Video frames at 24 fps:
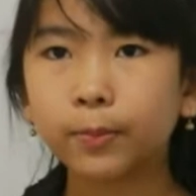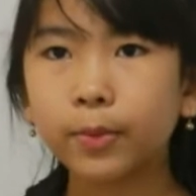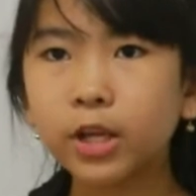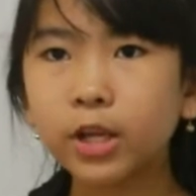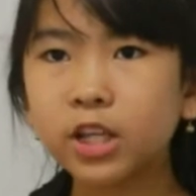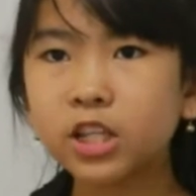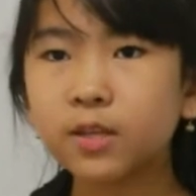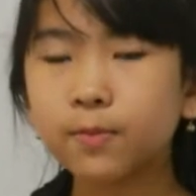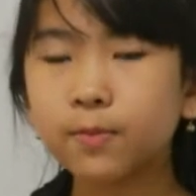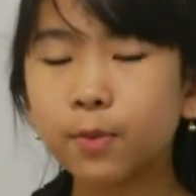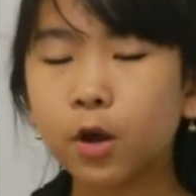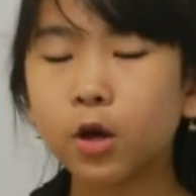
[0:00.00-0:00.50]
The
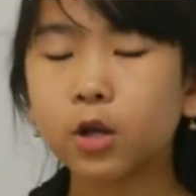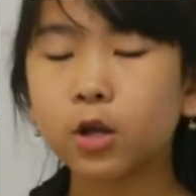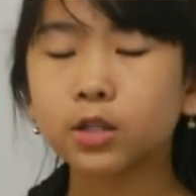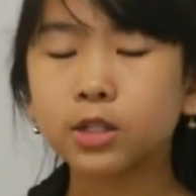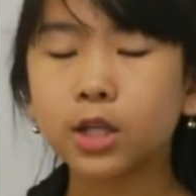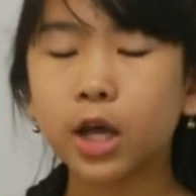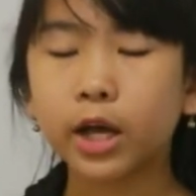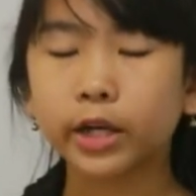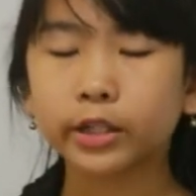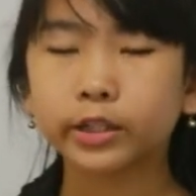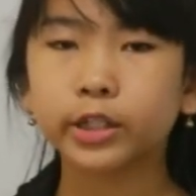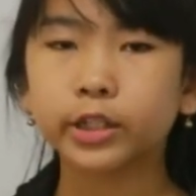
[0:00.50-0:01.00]
principal
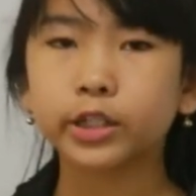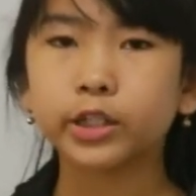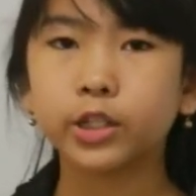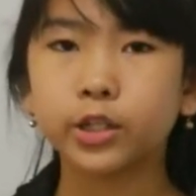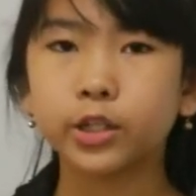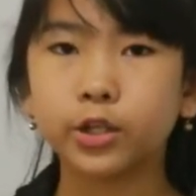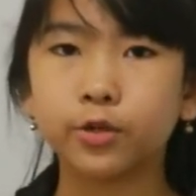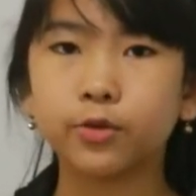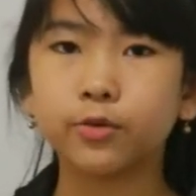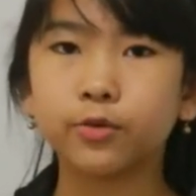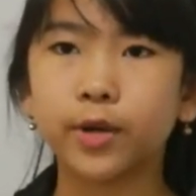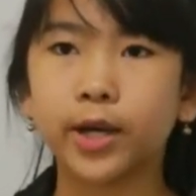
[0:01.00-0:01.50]
talked to
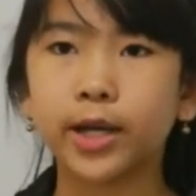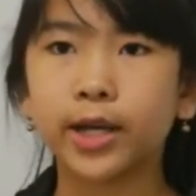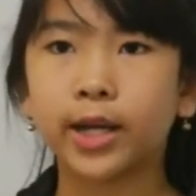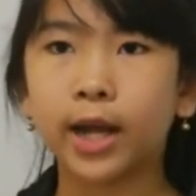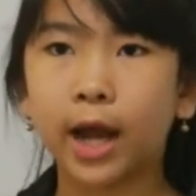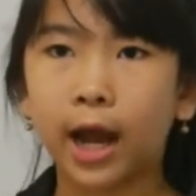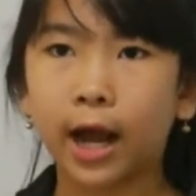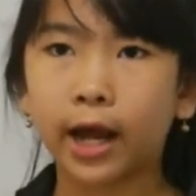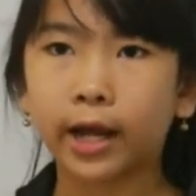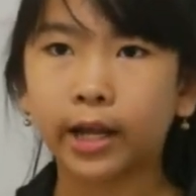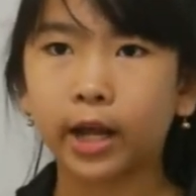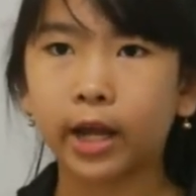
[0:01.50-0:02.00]
you
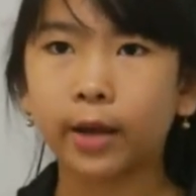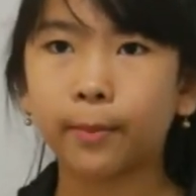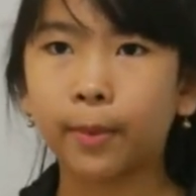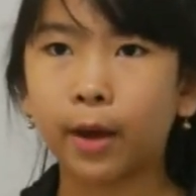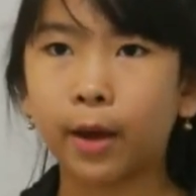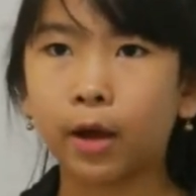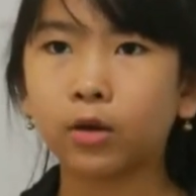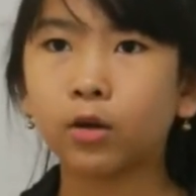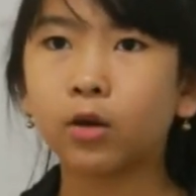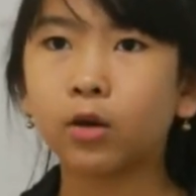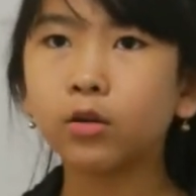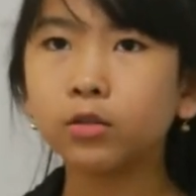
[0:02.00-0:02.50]
and I
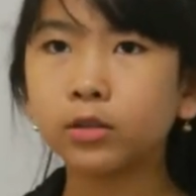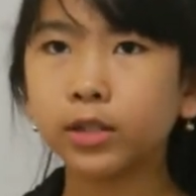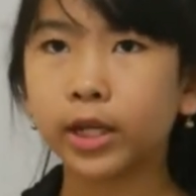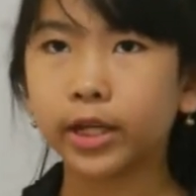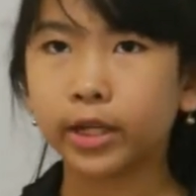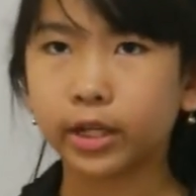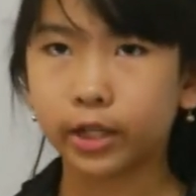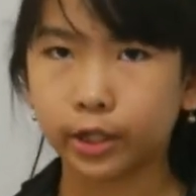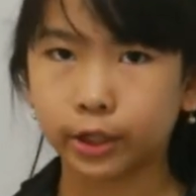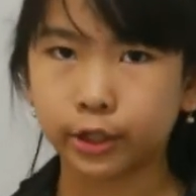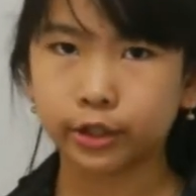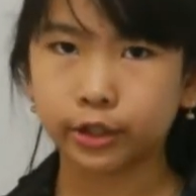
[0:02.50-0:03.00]
about
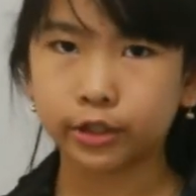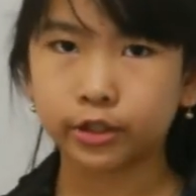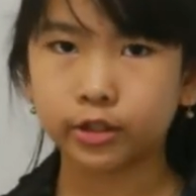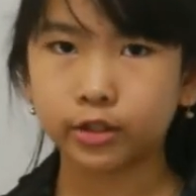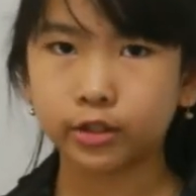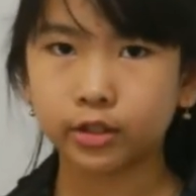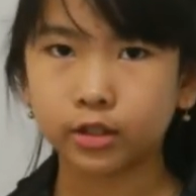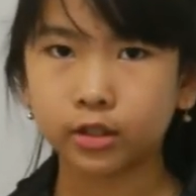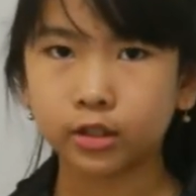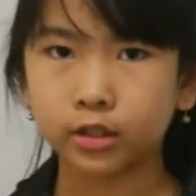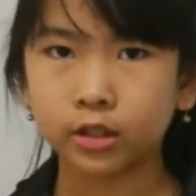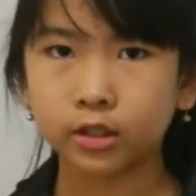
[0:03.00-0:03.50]
online
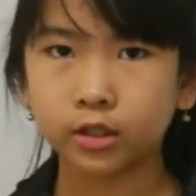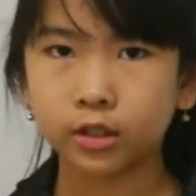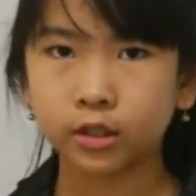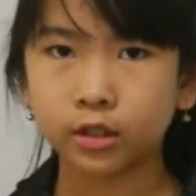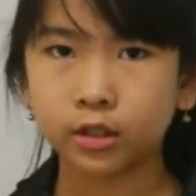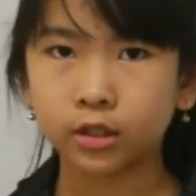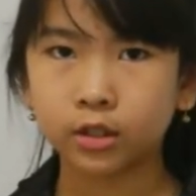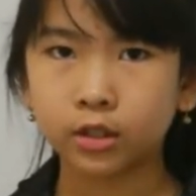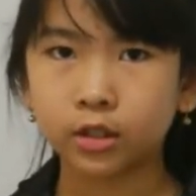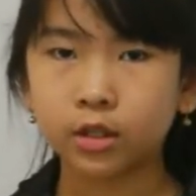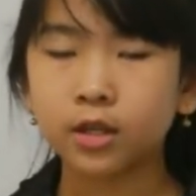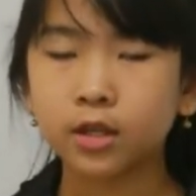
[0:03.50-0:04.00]
course.
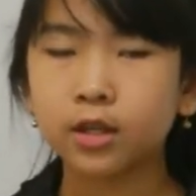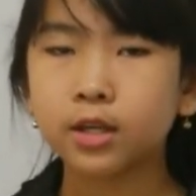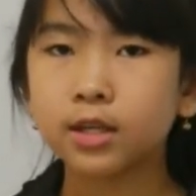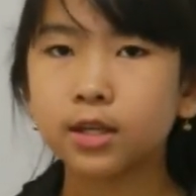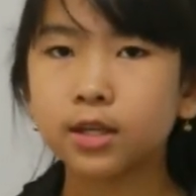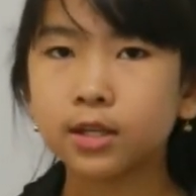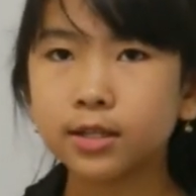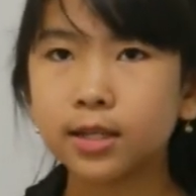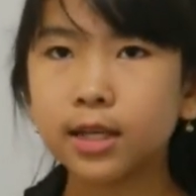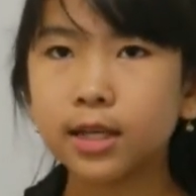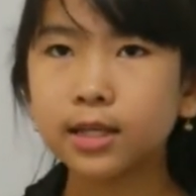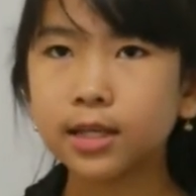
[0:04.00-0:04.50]

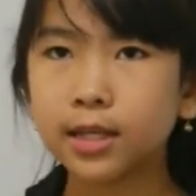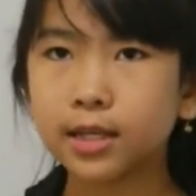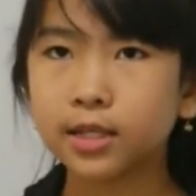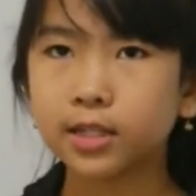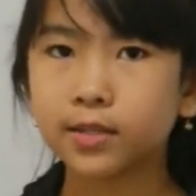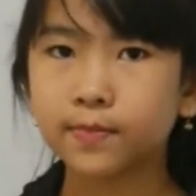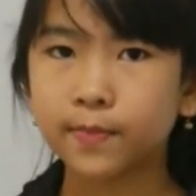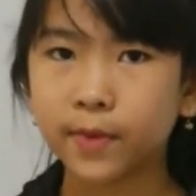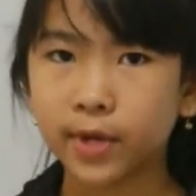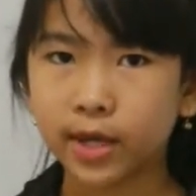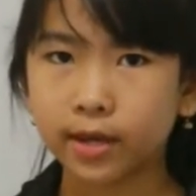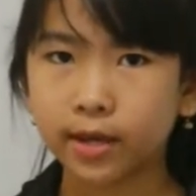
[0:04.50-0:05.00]

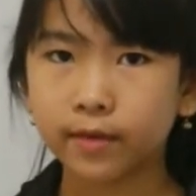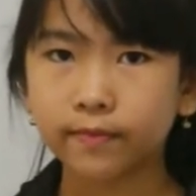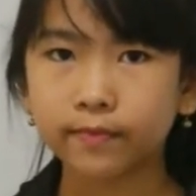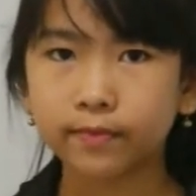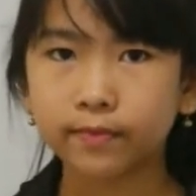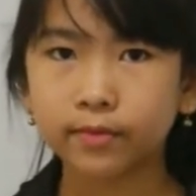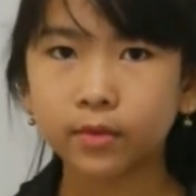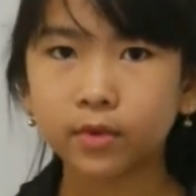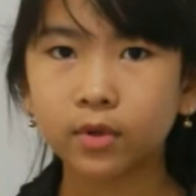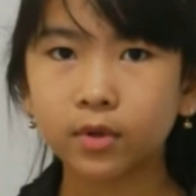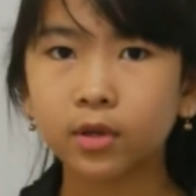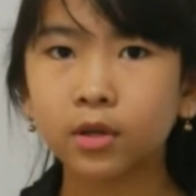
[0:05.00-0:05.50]
Sentence B.
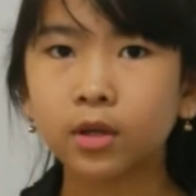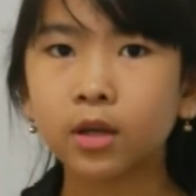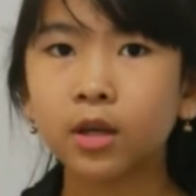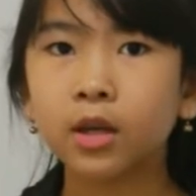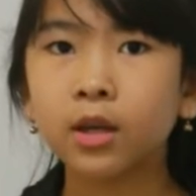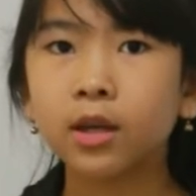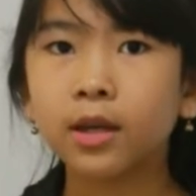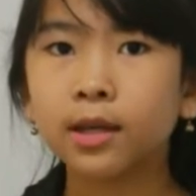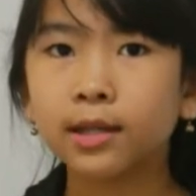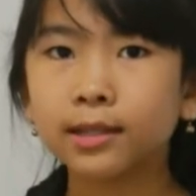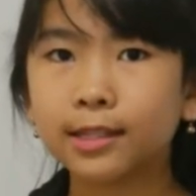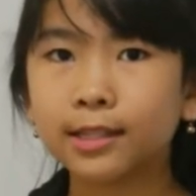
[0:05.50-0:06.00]

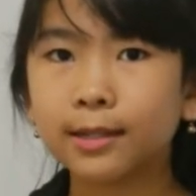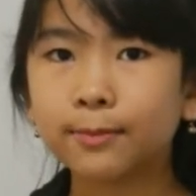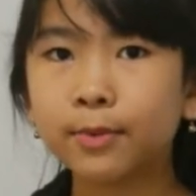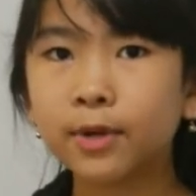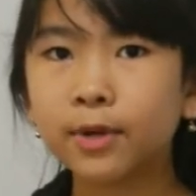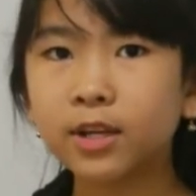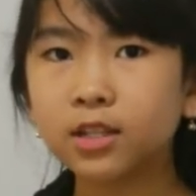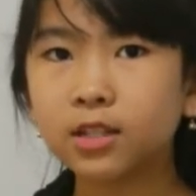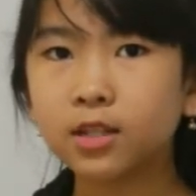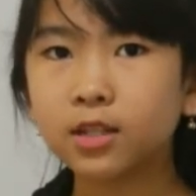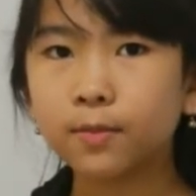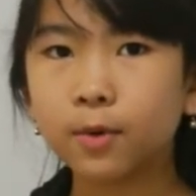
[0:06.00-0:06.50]
The
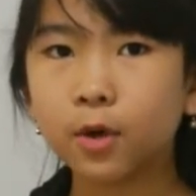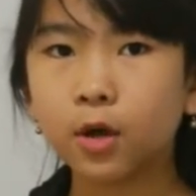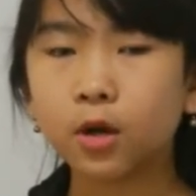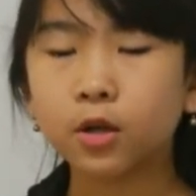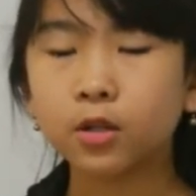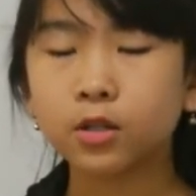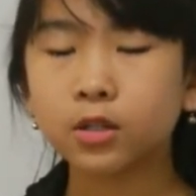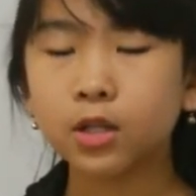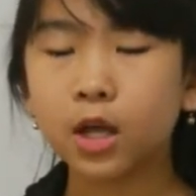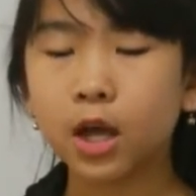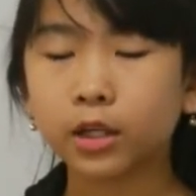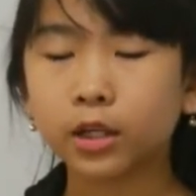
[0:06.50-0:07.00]

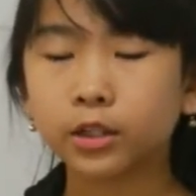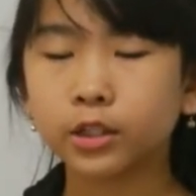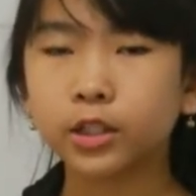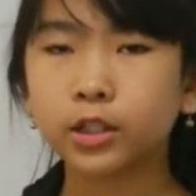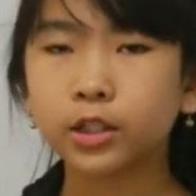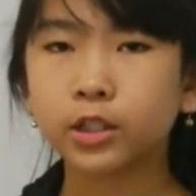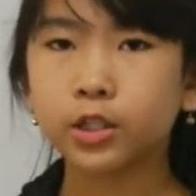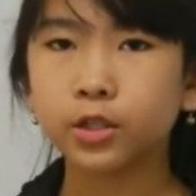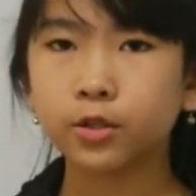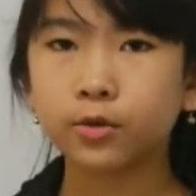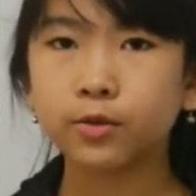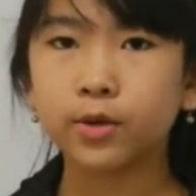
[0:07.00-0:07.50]
principal talked
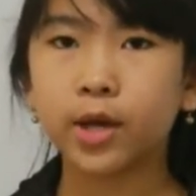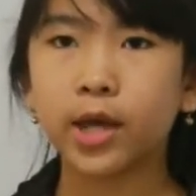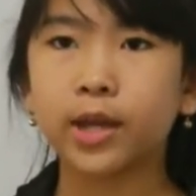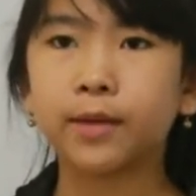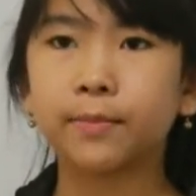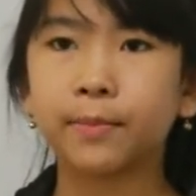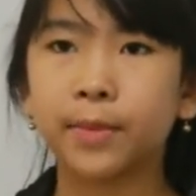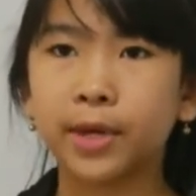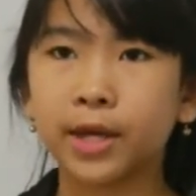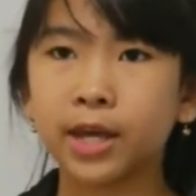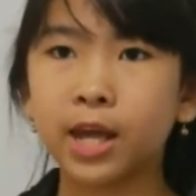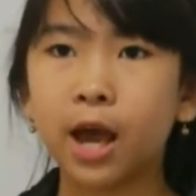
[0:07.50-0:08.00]
to you
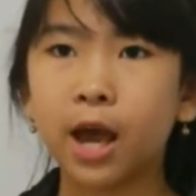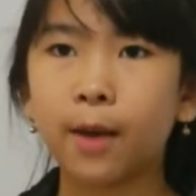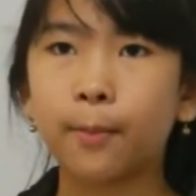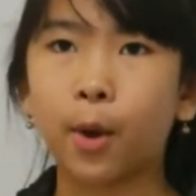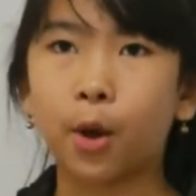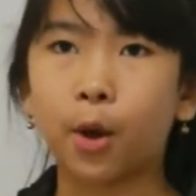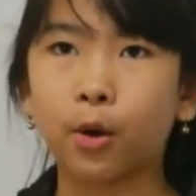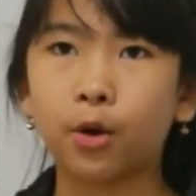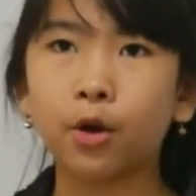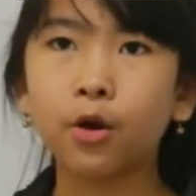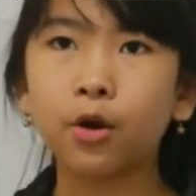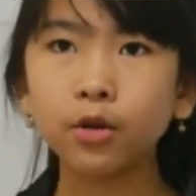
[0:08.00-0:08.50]
and me
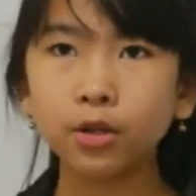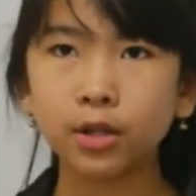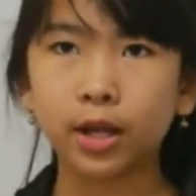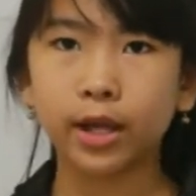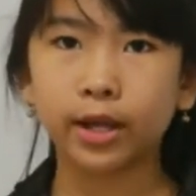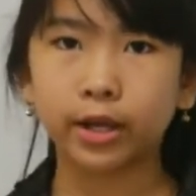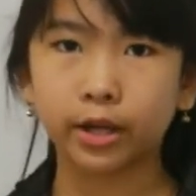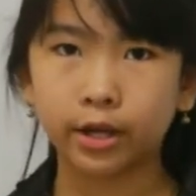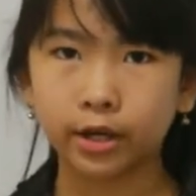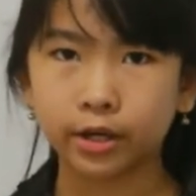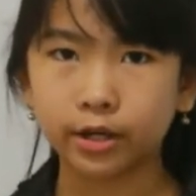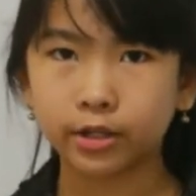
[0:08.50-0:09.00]
about
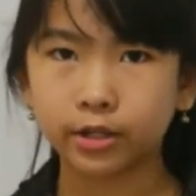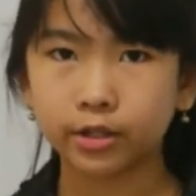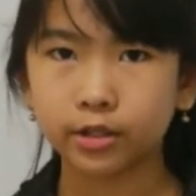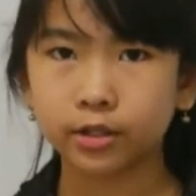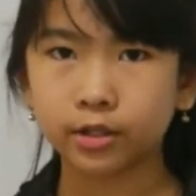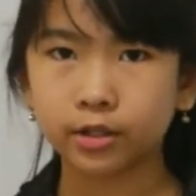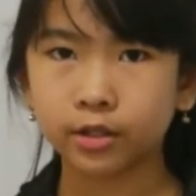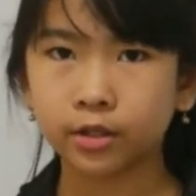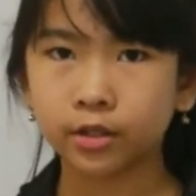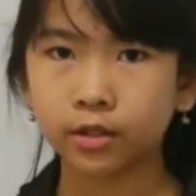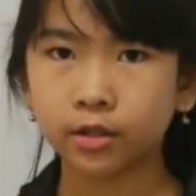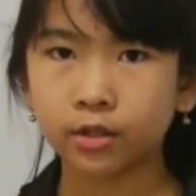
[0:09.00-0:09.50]
online
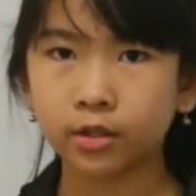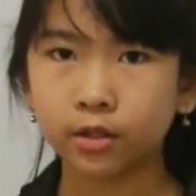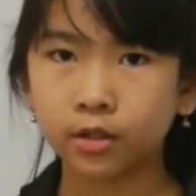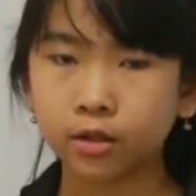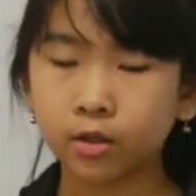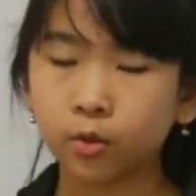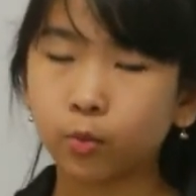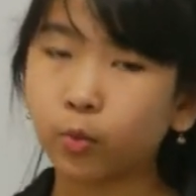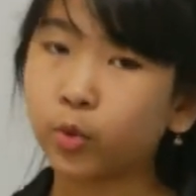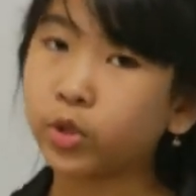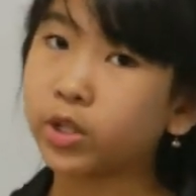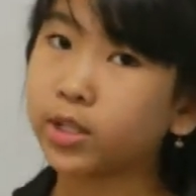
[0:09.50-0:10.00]
course.
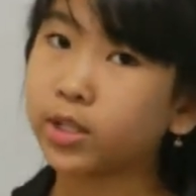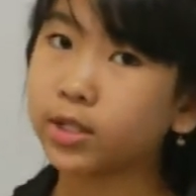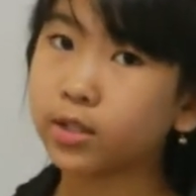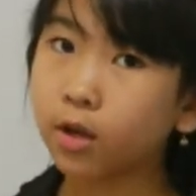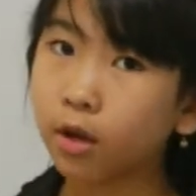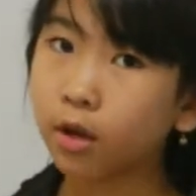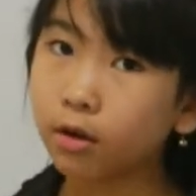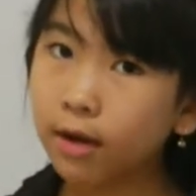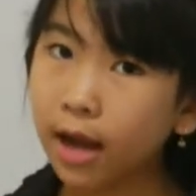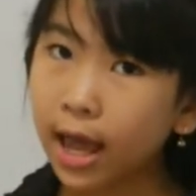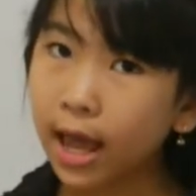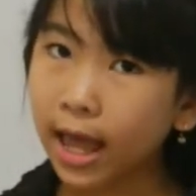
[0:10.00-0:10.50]
Which is
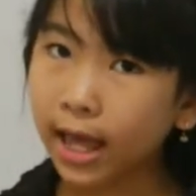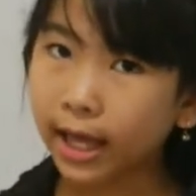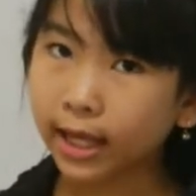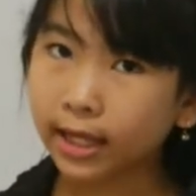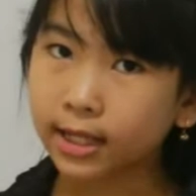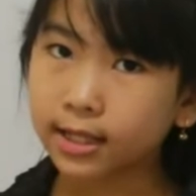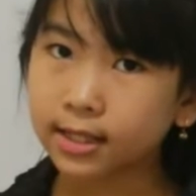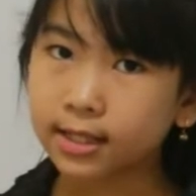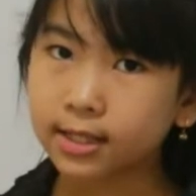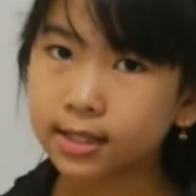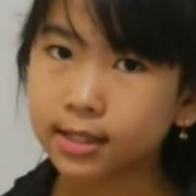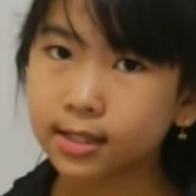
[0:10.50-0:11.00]

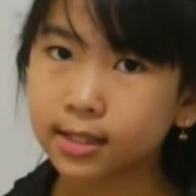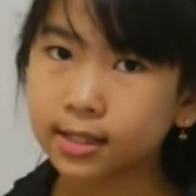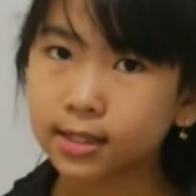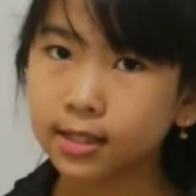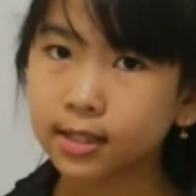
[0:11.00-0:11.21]
correct?